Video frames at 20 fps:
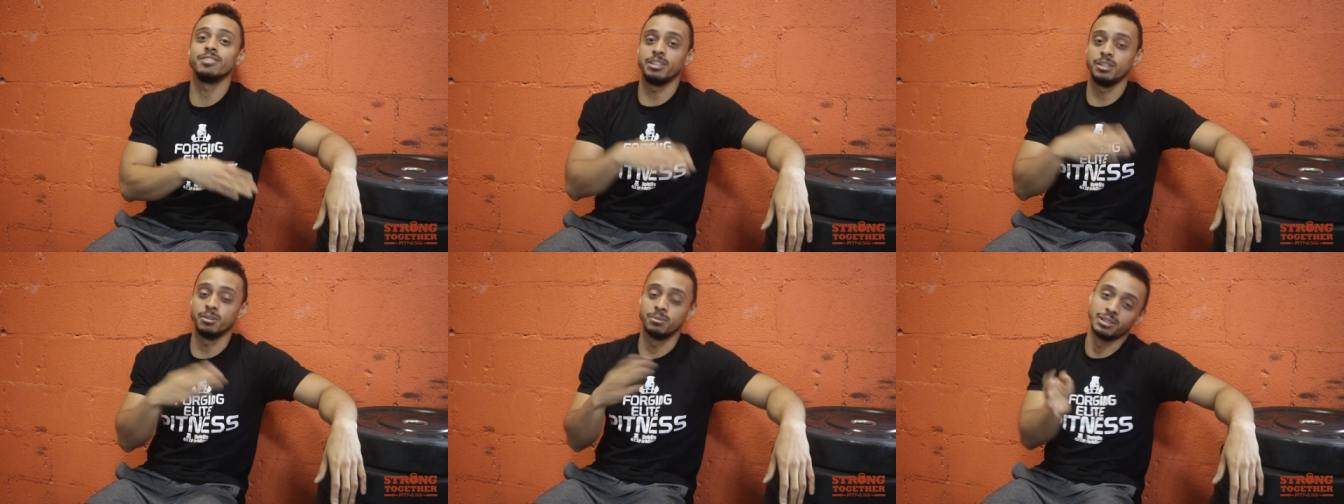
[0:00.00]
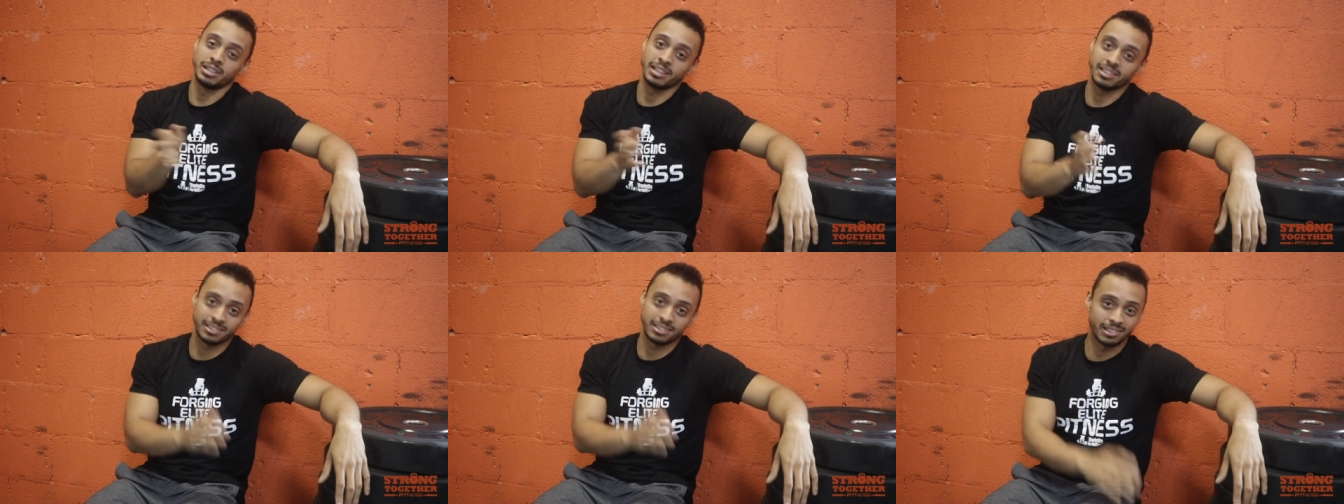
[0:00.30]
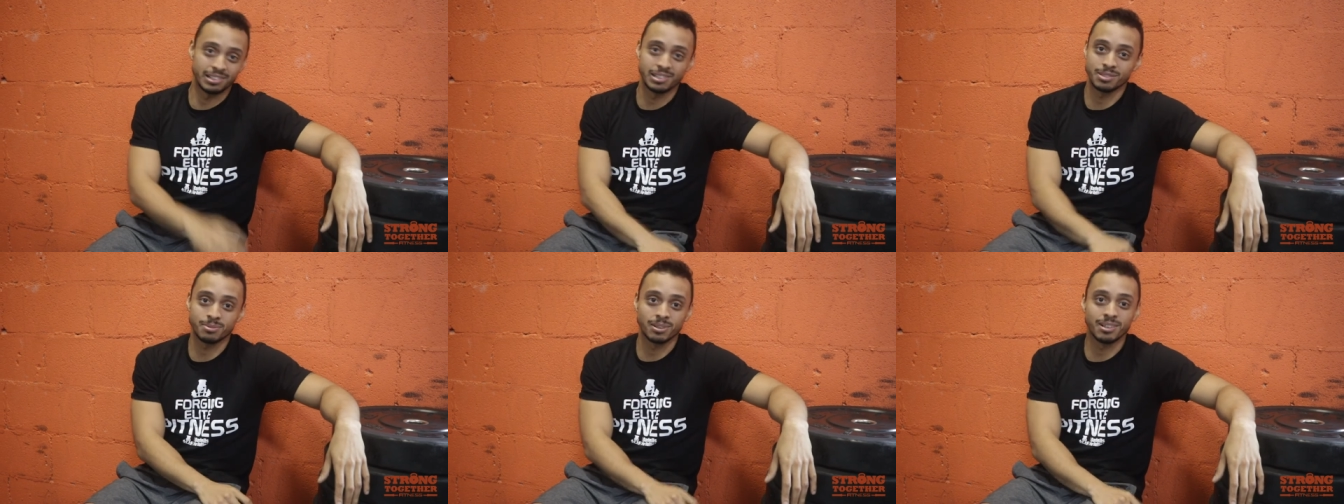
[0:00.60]
you will get
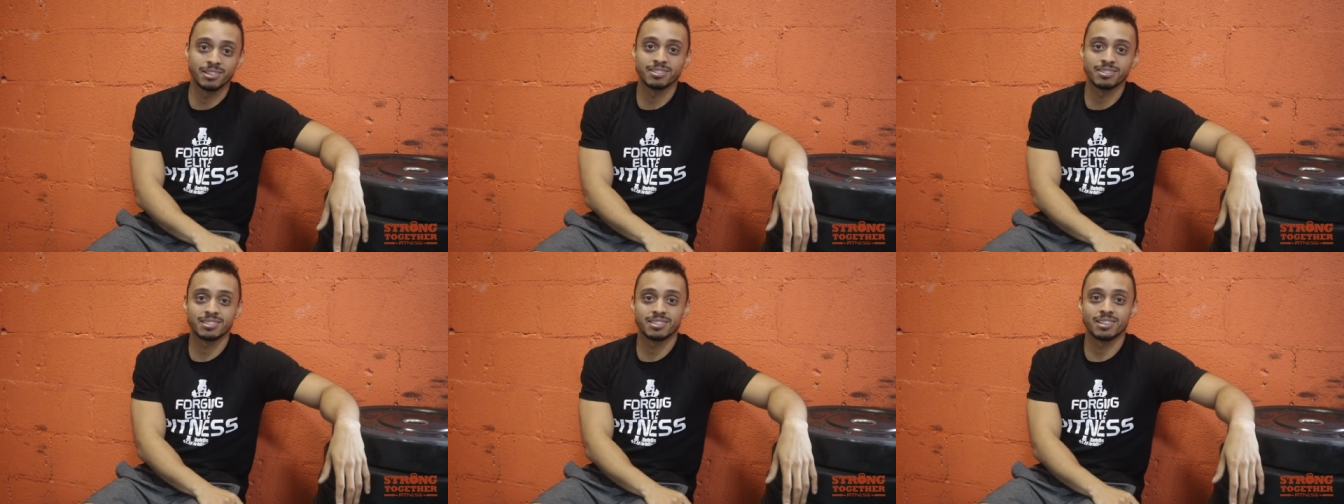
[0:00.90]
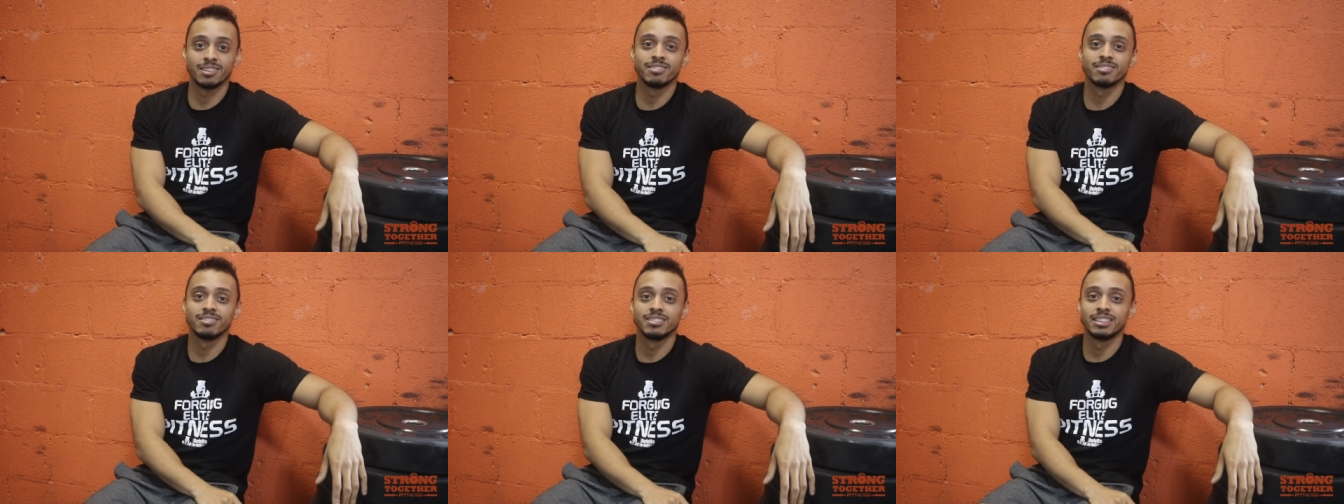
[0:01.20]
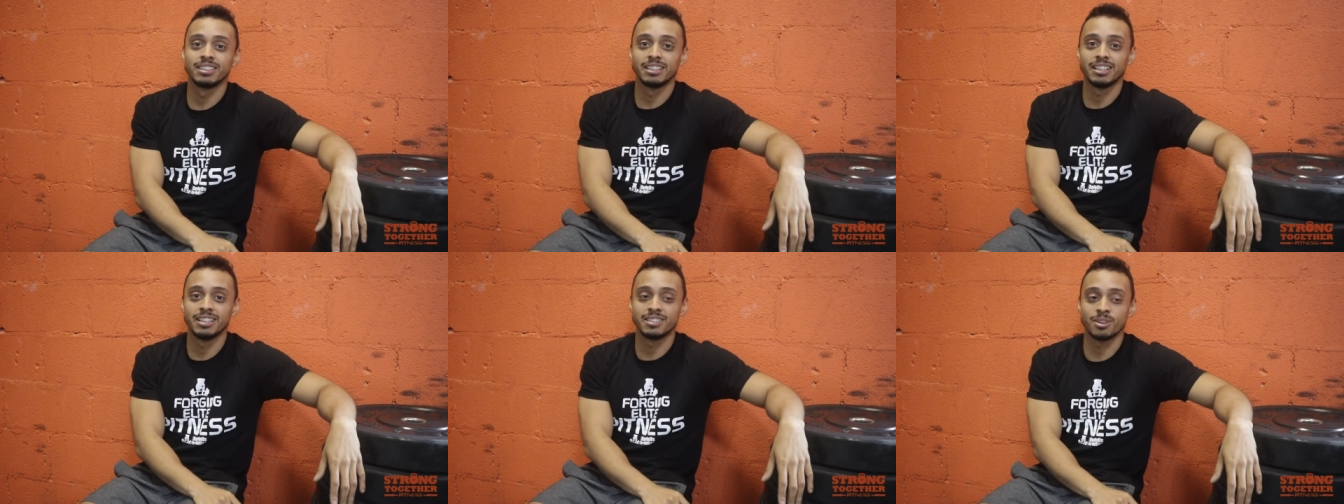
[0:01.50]
there as well. So
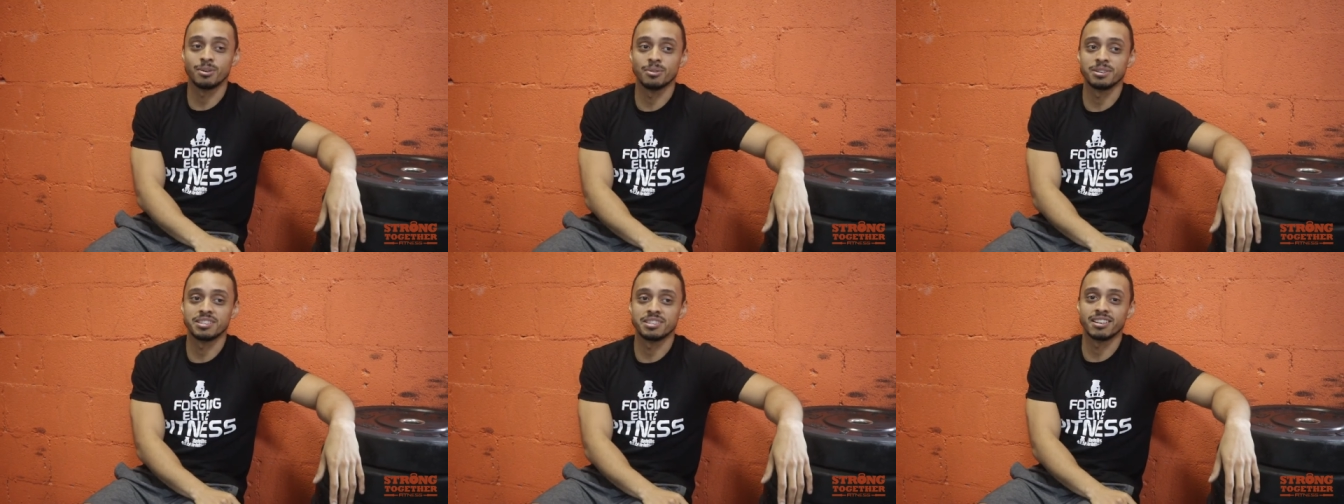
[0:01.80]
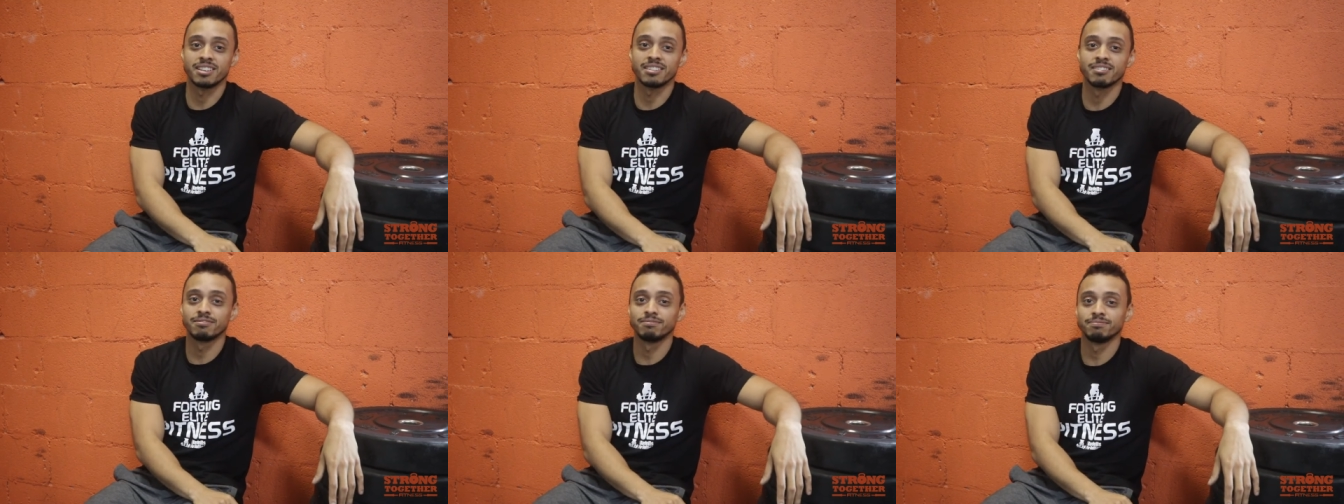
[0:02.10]
it's always there.